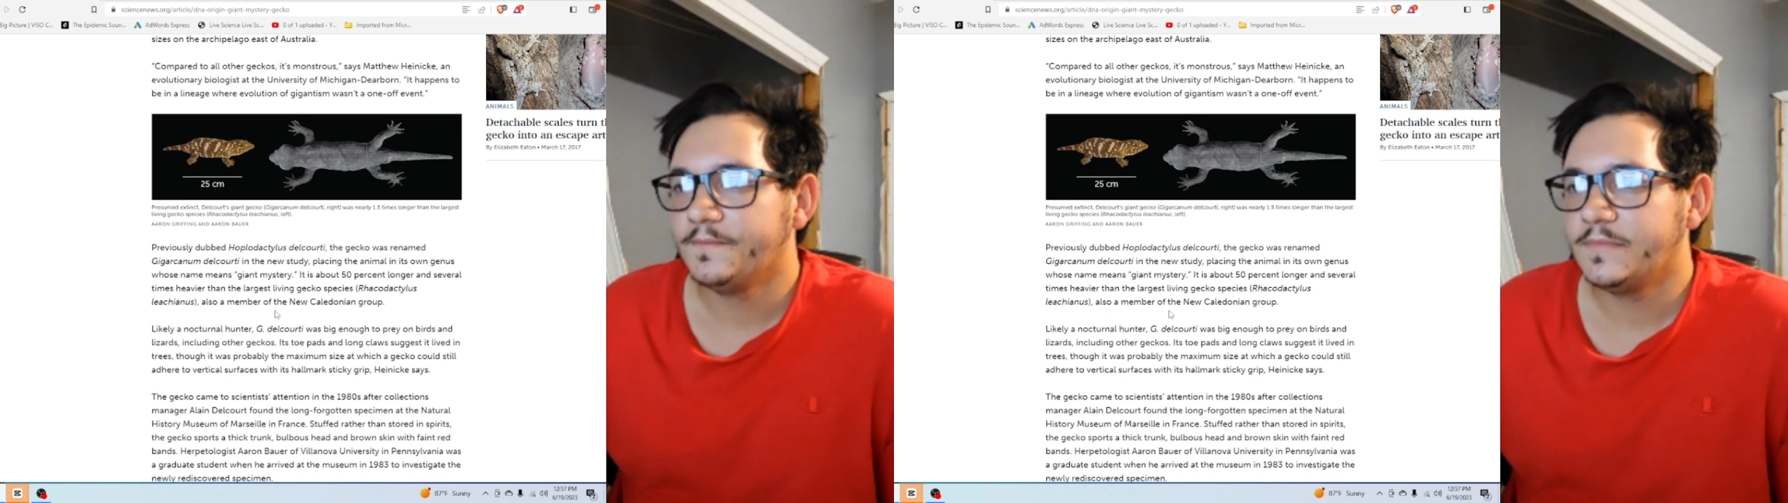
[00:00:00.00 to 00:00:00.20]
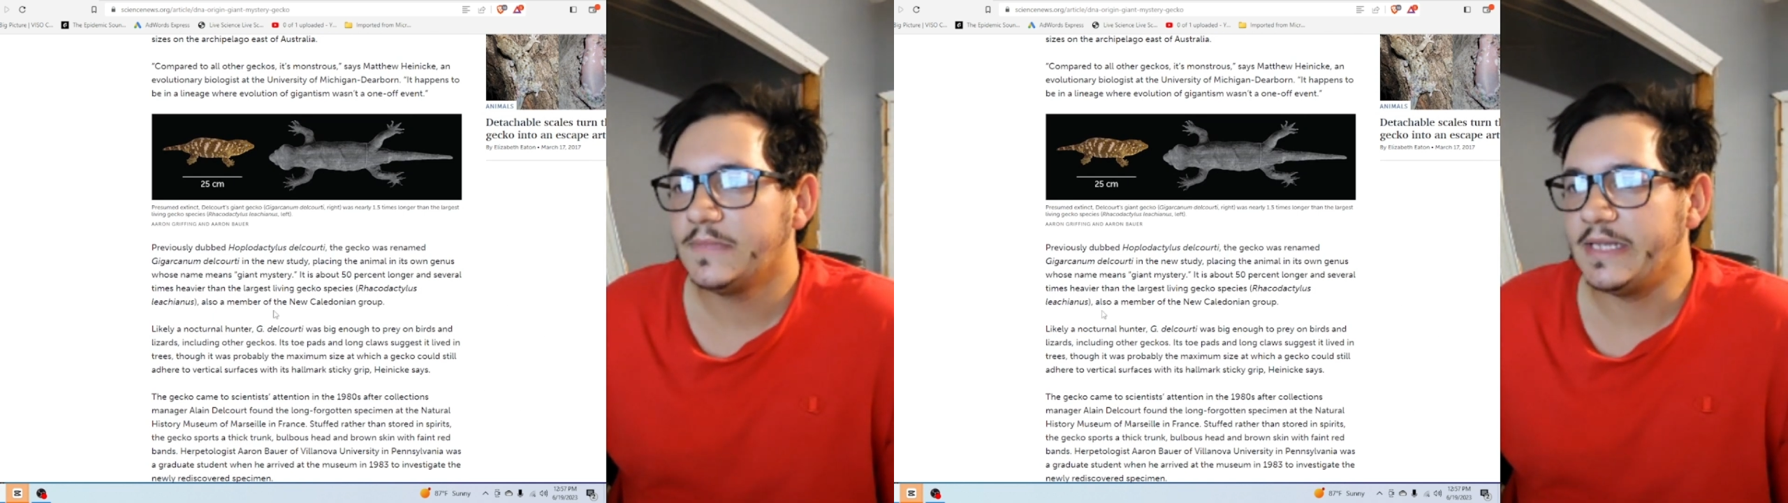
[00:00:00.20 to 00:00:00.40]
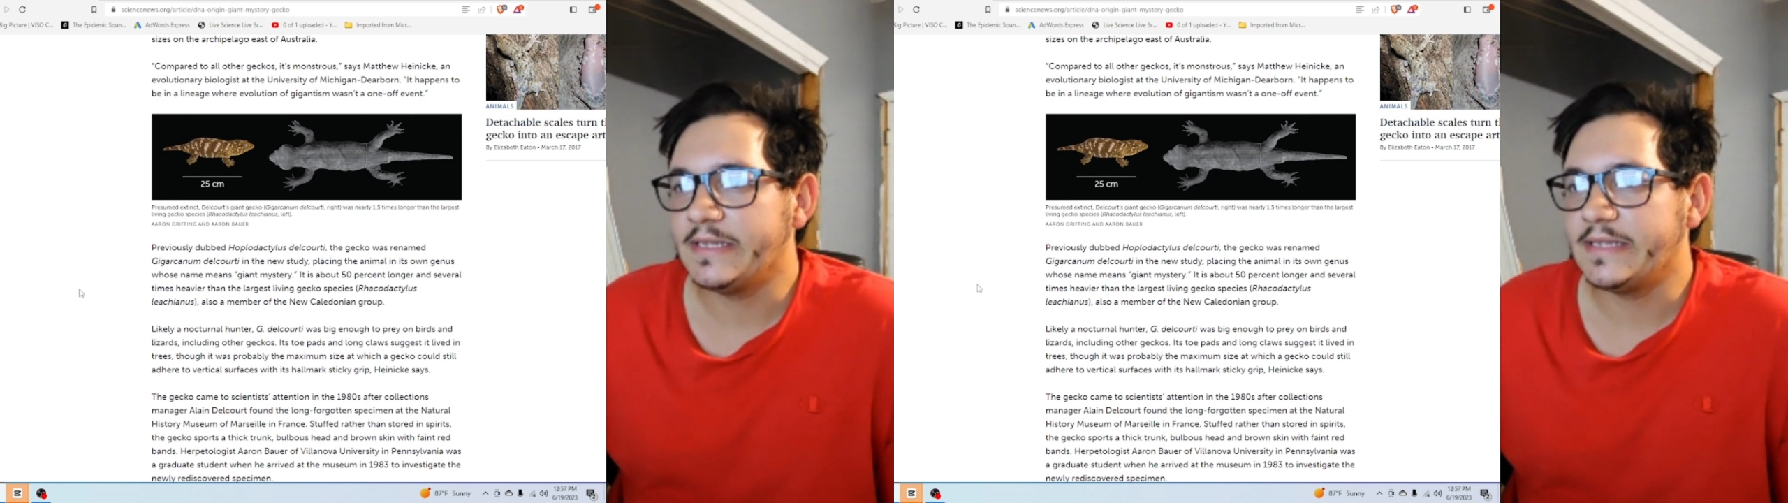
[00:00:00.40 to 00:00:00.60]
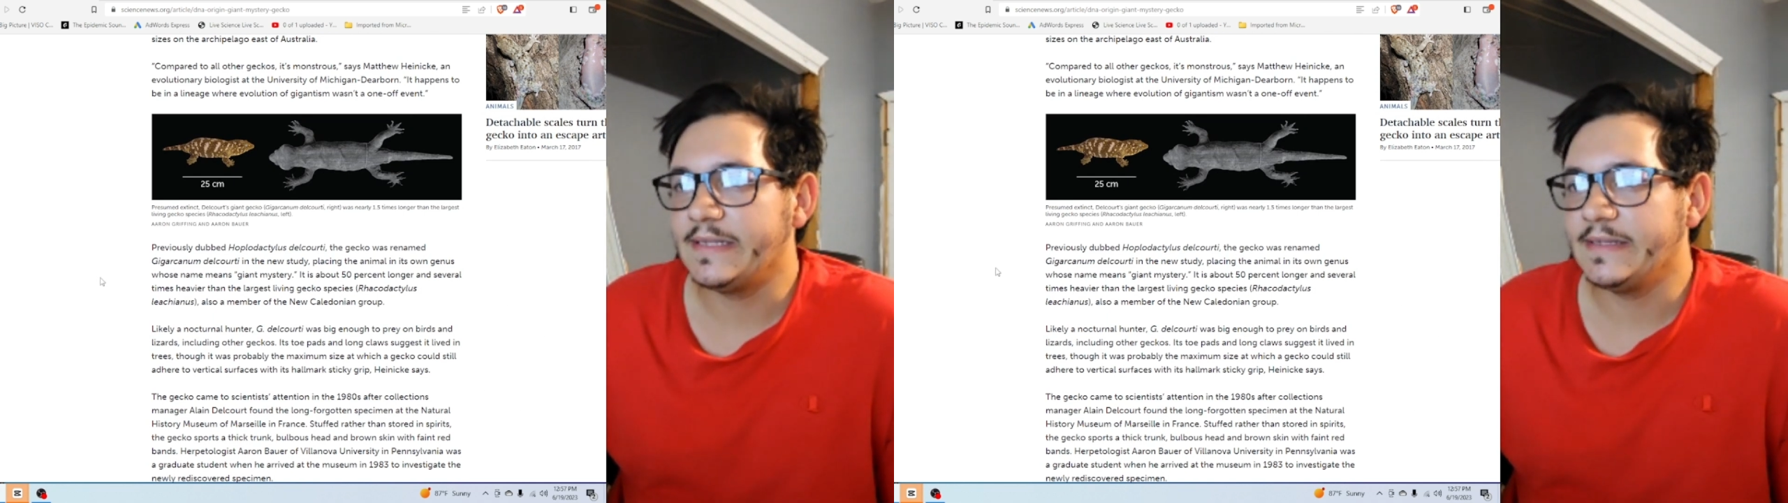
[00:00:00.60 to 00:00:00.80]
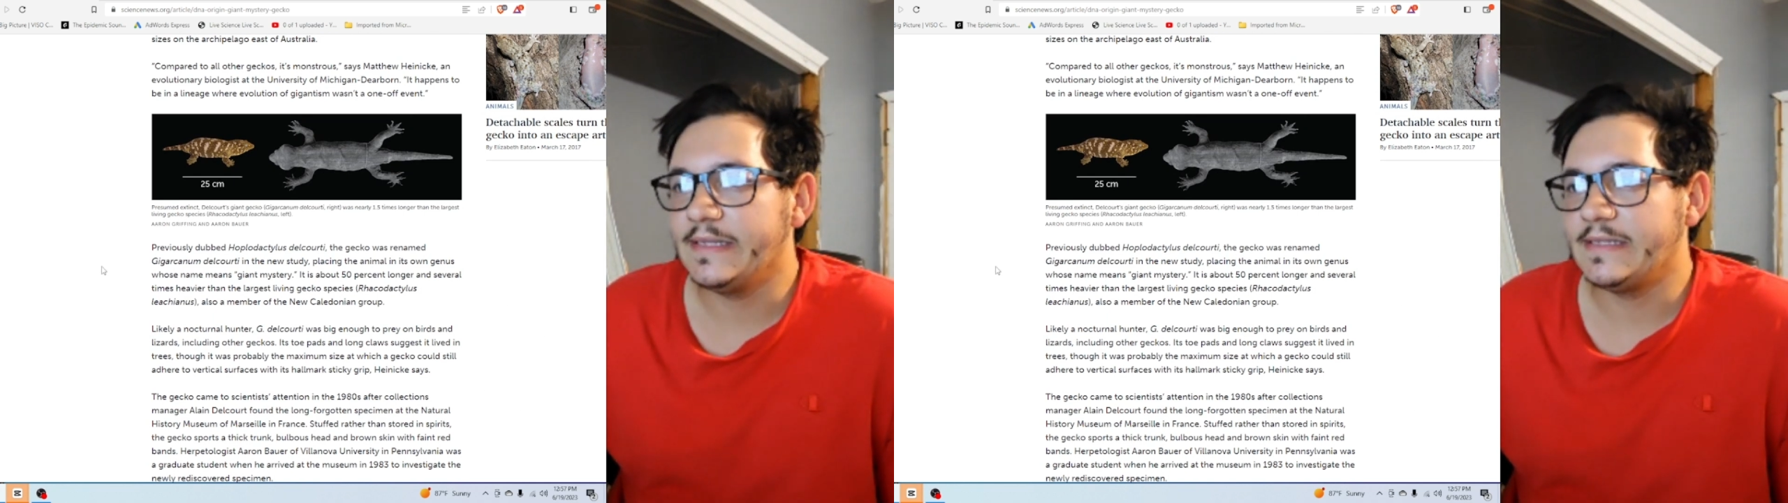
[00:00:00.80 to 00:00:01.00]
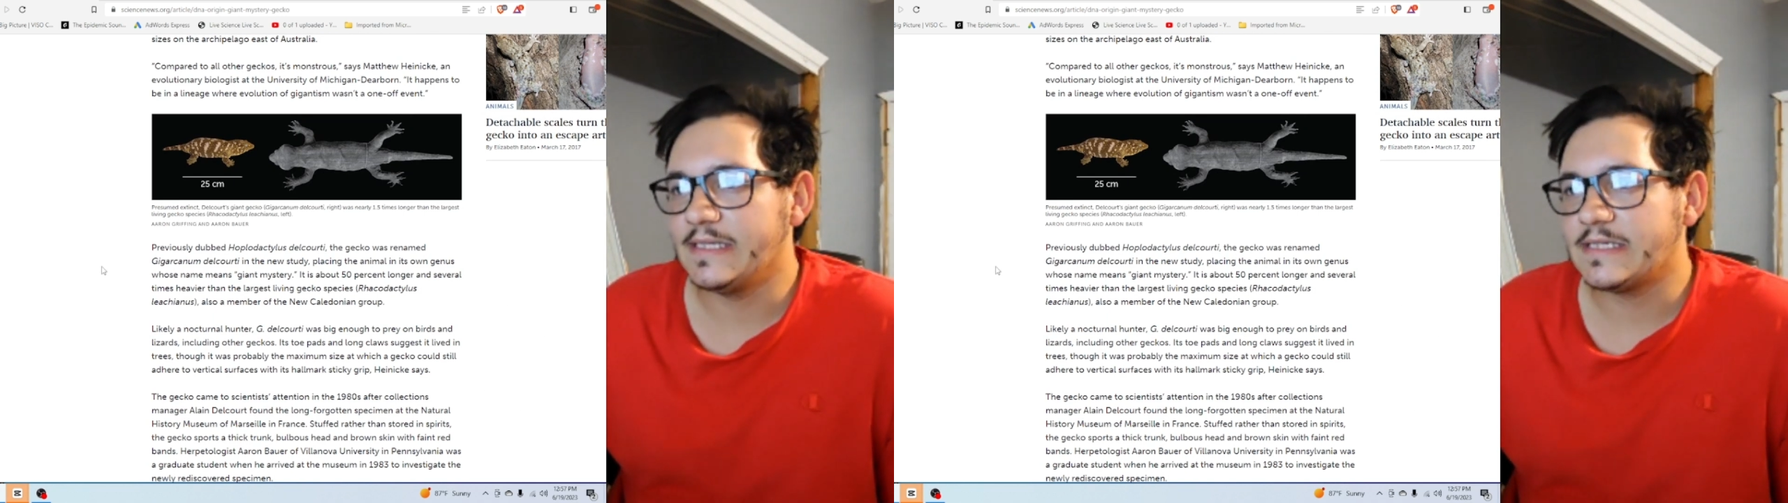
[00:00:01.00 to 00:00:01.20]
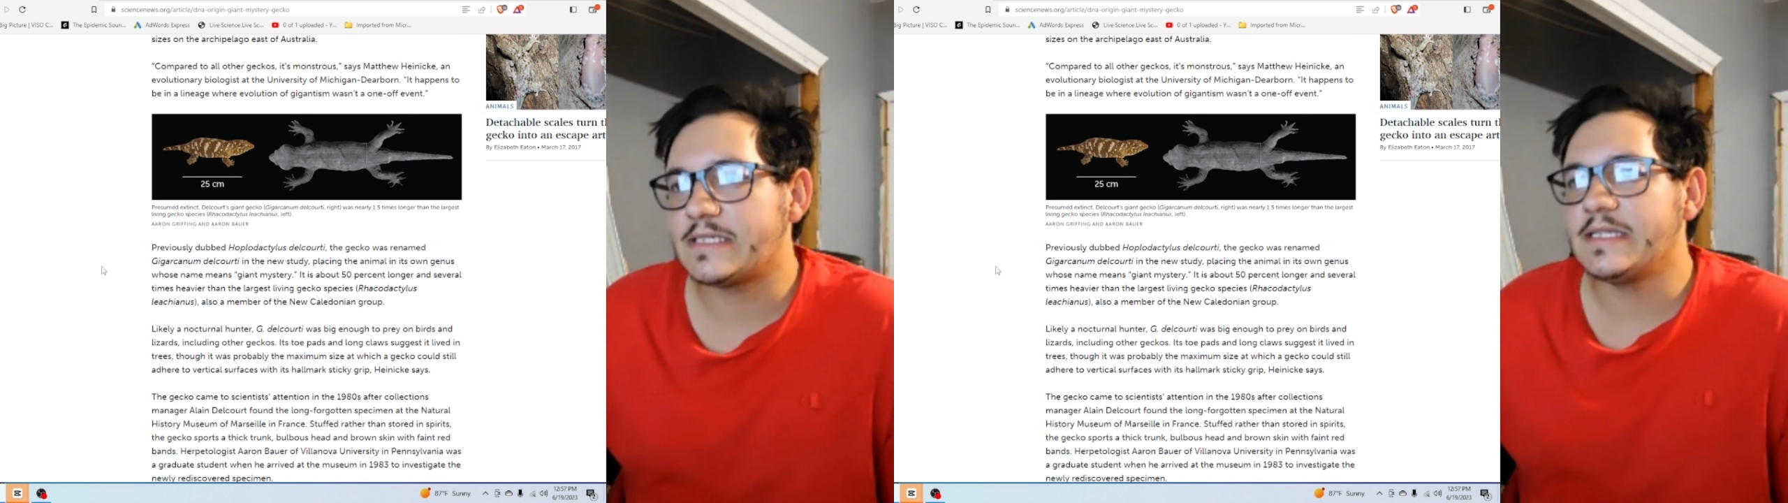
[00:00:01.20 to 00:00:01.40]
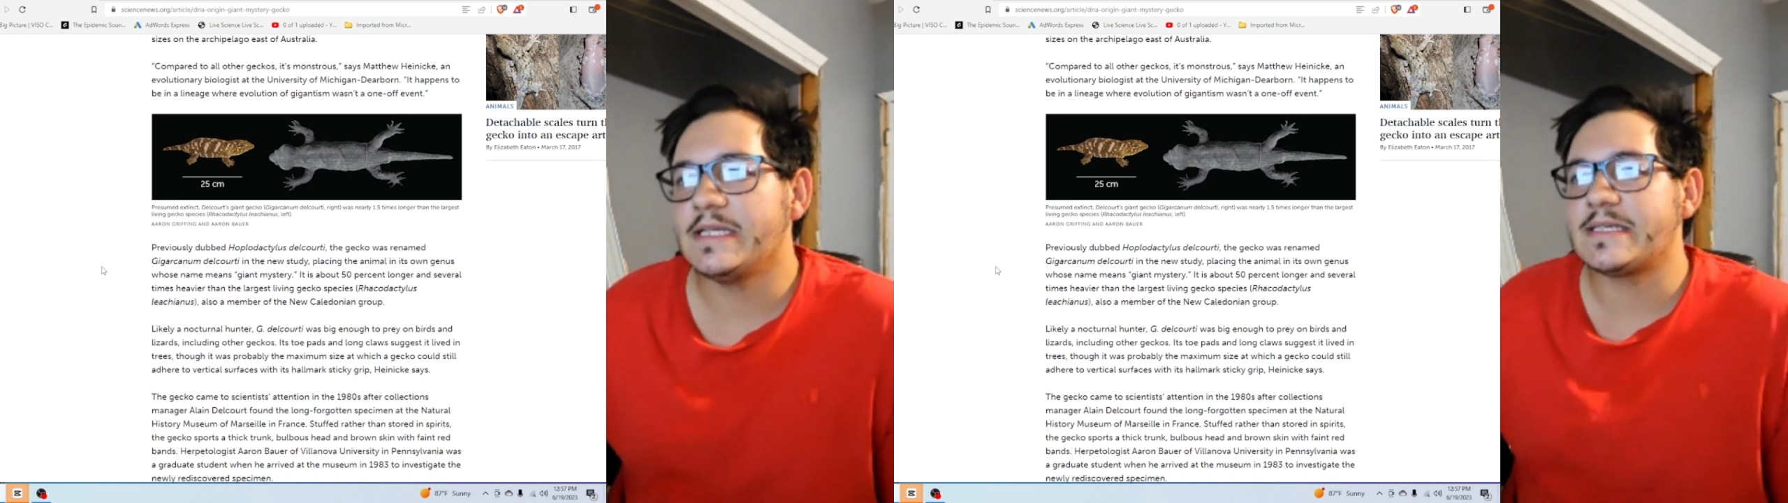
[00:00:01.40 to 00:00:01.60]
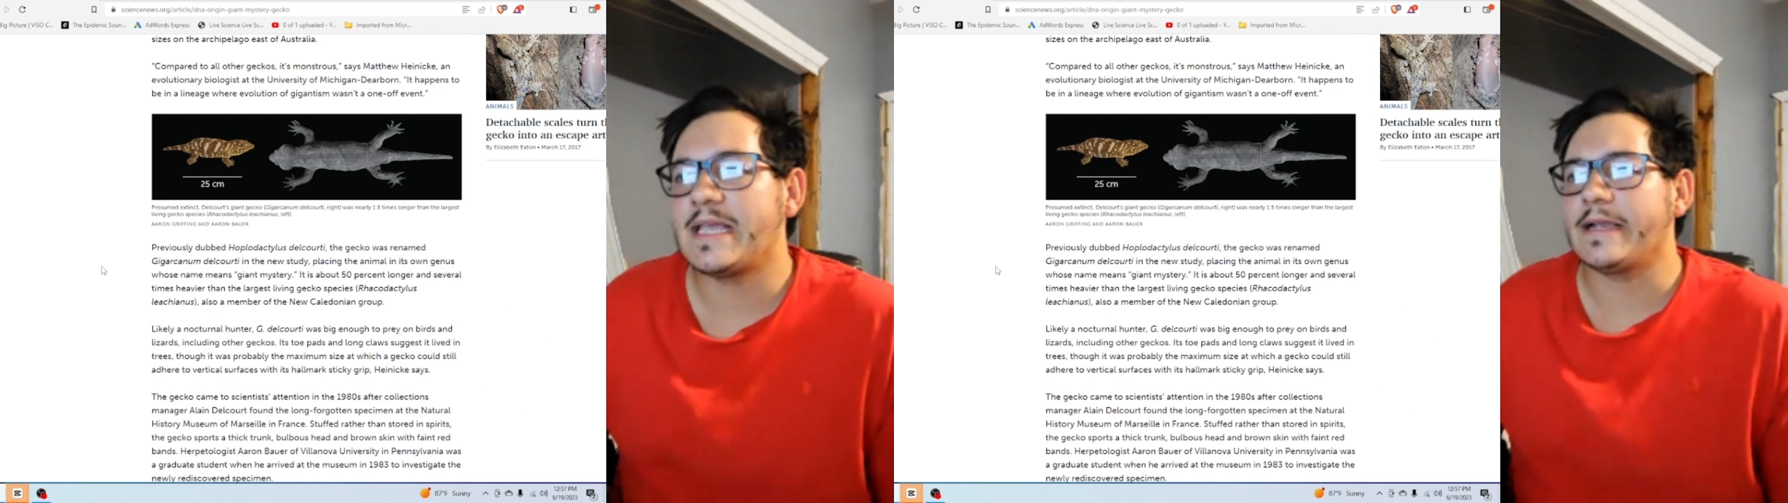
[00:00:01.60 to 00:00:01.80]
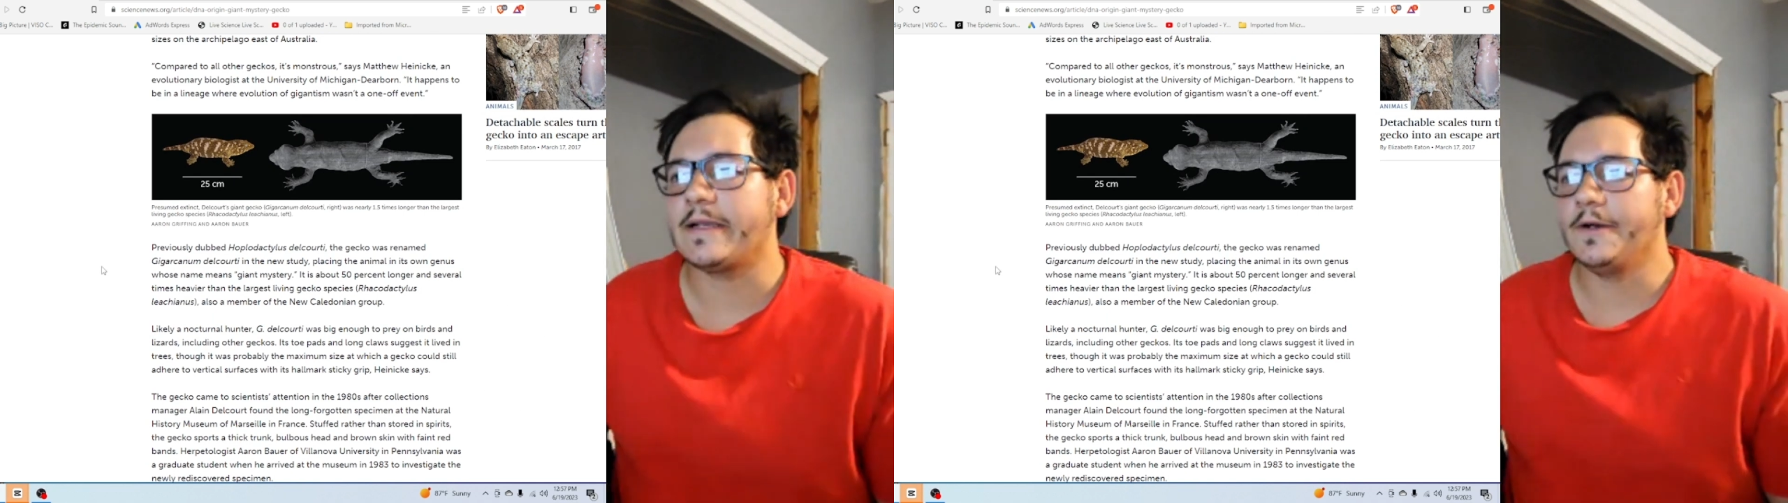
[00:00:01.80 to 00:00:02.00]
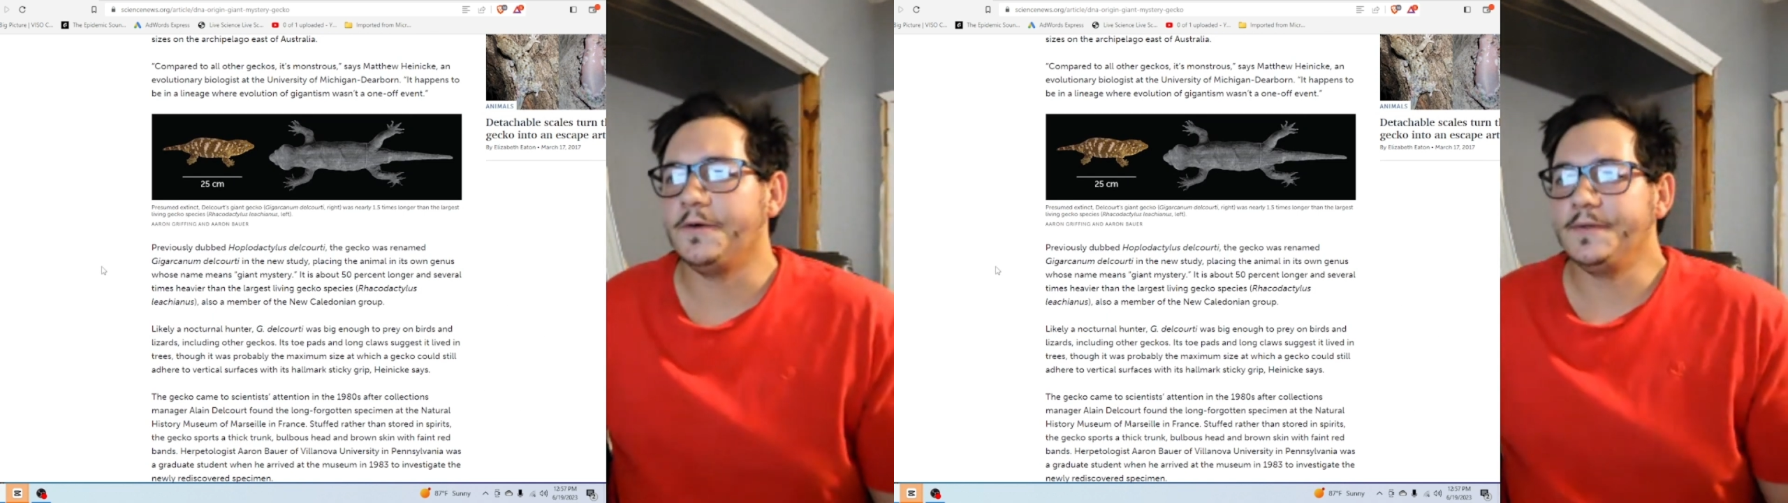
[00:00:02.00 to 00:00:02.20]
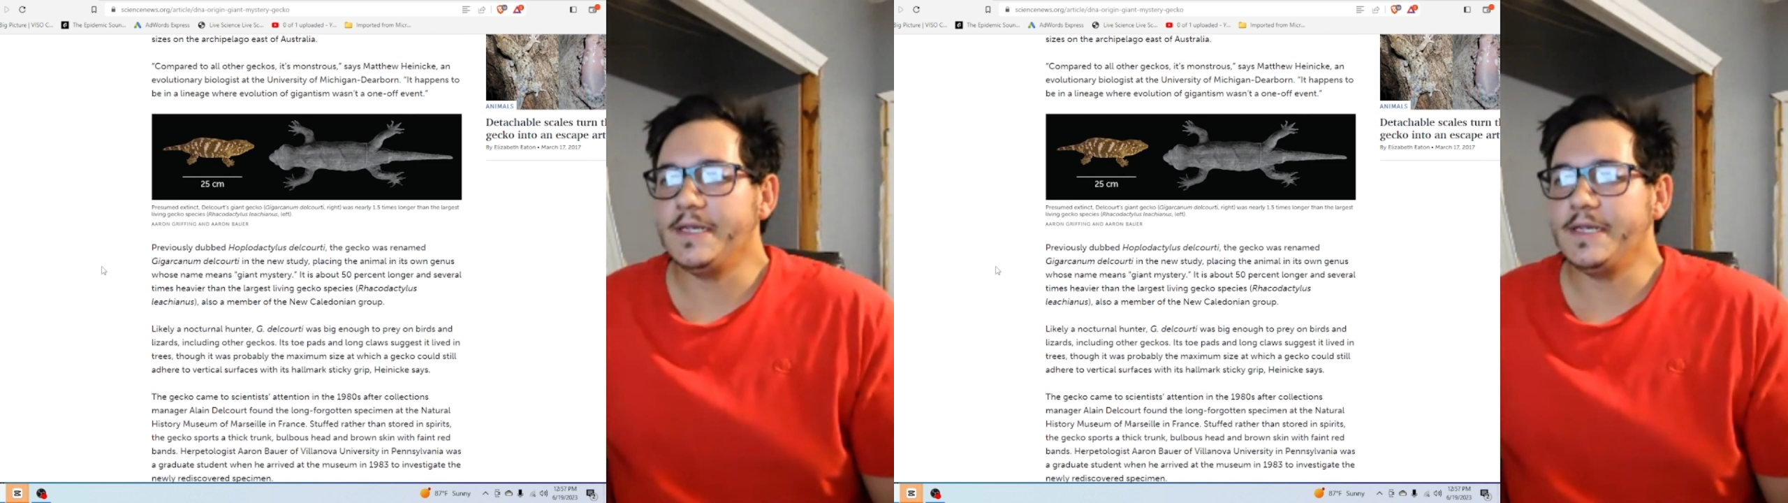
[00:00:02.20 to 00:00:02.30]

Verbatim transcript: that the, this this gecko